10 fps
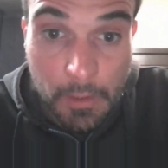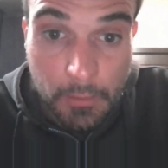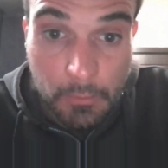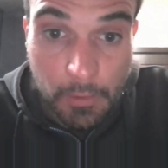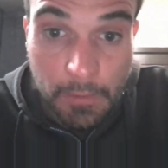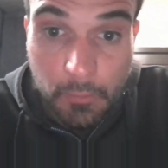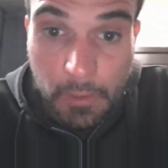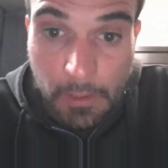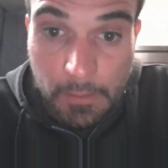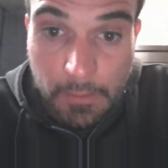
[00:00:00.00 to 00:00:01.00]
So let's do it
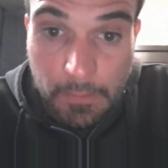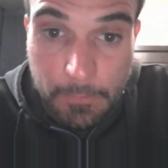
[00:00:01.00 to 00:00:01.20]
like this.